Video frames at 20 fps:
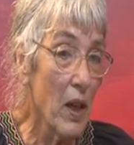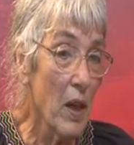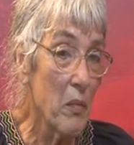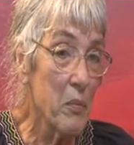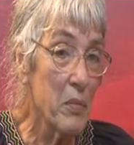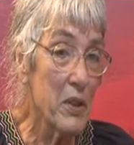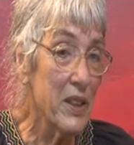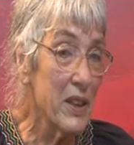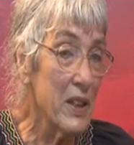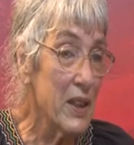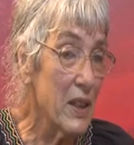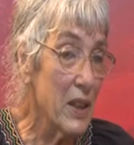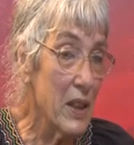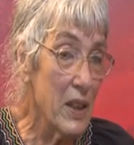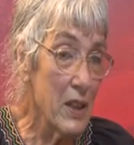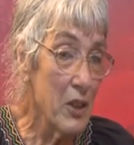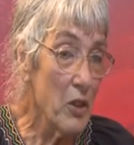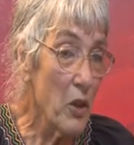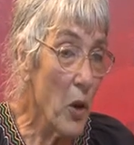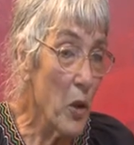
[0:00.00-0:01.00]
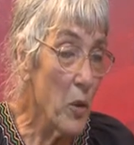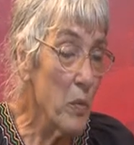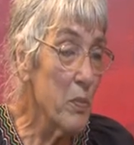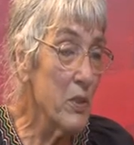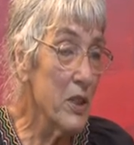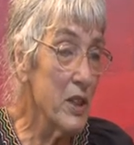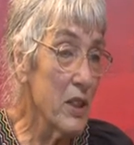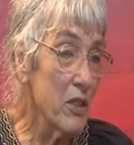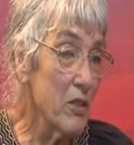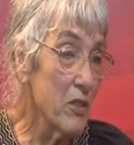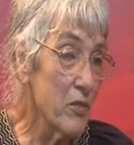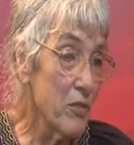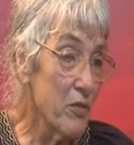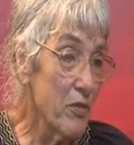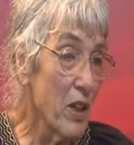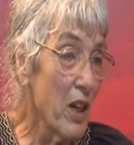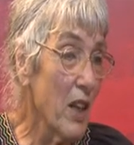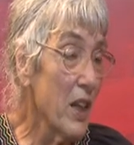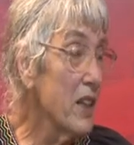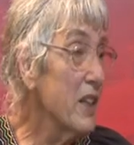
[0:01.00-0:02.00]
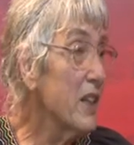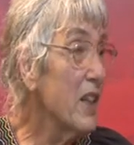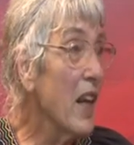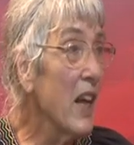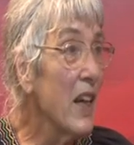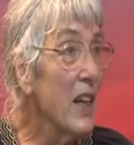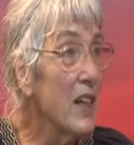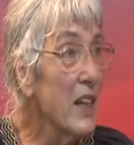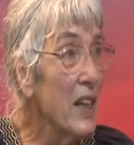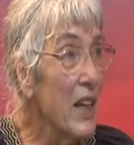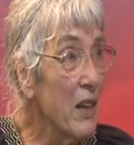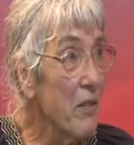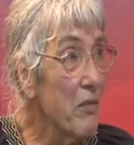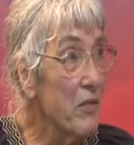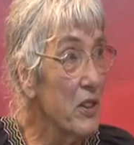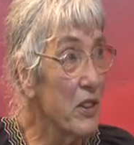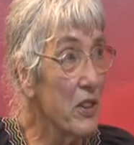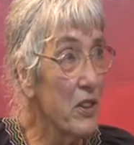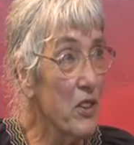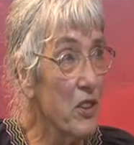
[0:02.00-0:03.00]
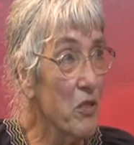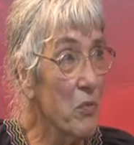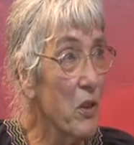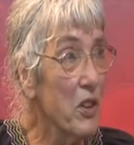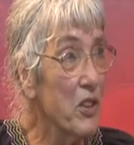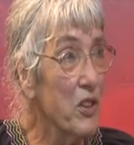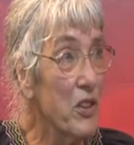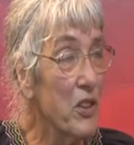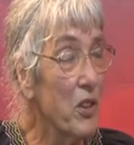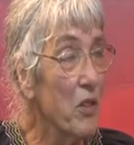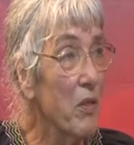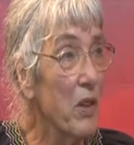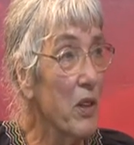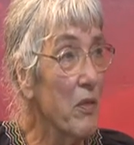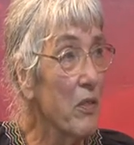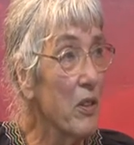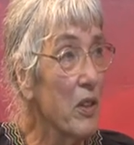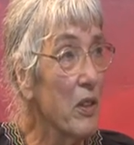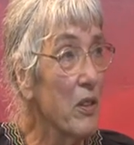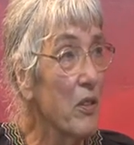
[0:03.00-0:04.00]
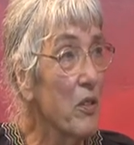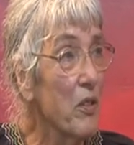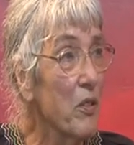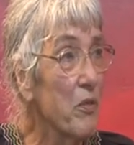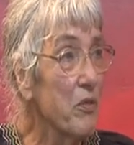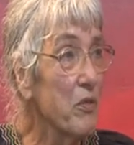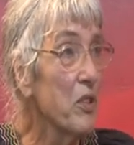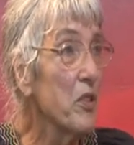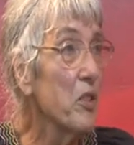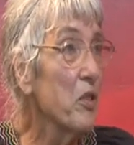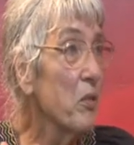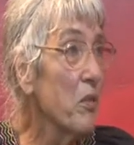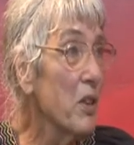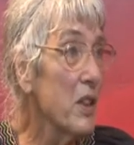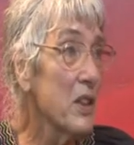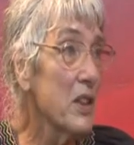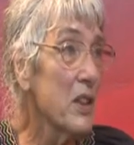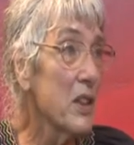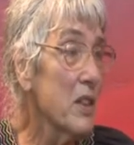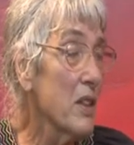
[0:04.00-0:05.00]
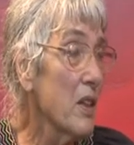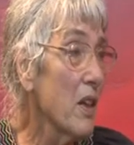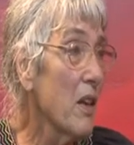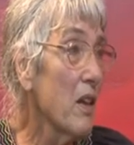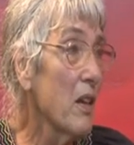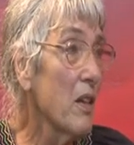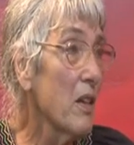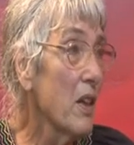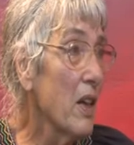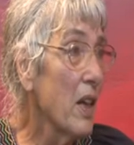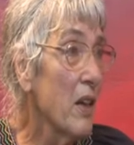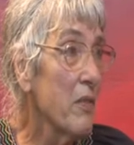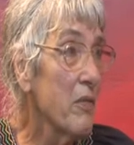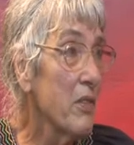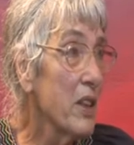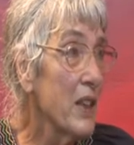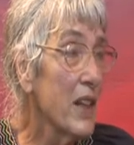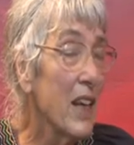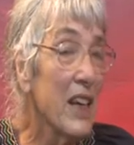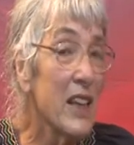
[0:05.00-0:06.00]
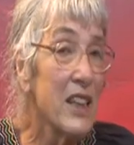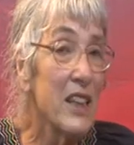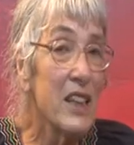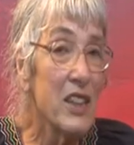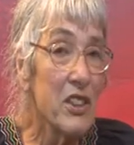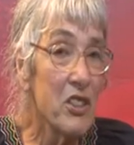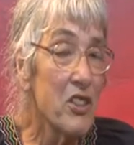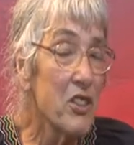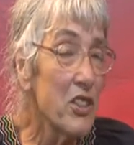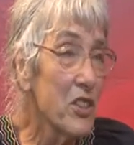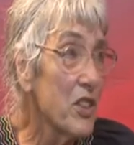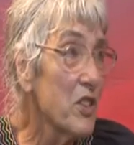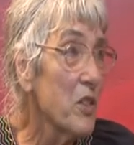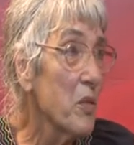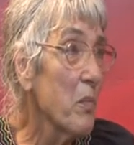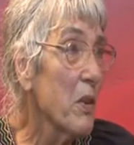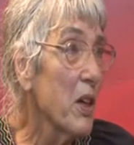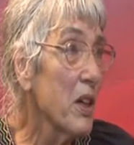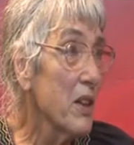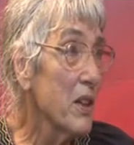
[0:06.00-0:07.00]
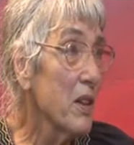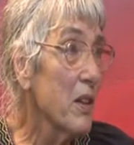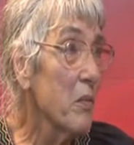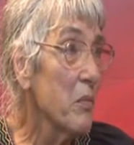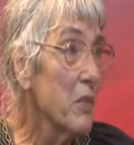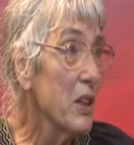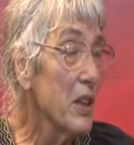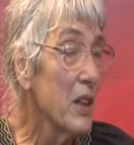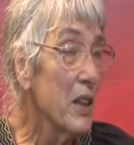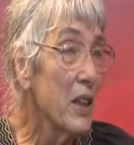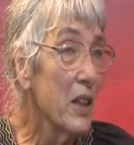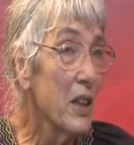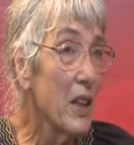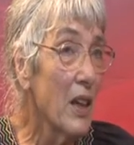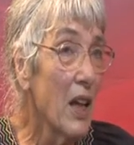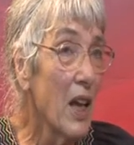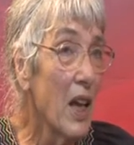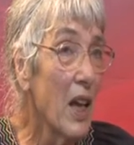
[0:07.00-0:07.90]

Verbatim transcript: but Nobody could find any evidence whatsoever of the USSR having any interest about coming here. Or,